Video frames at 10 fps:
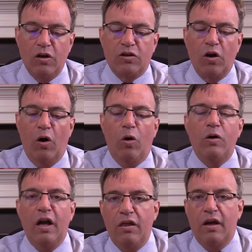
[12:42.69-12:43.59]

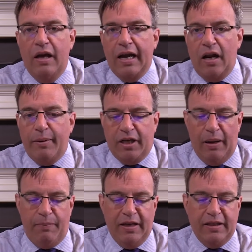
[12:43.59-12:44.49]
So the economic
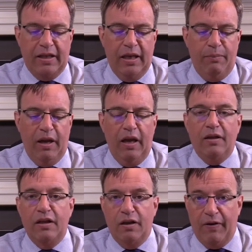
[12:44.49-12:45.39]
type basically being
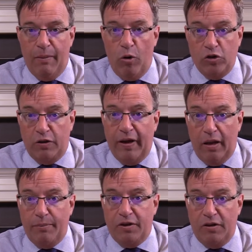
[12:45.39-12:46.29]
the most
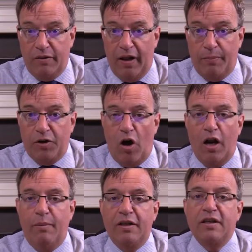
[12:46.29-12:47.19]
developed, or the developed
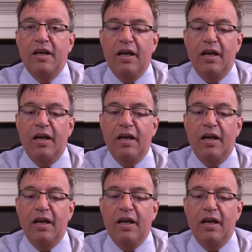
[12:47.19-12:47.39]
economies,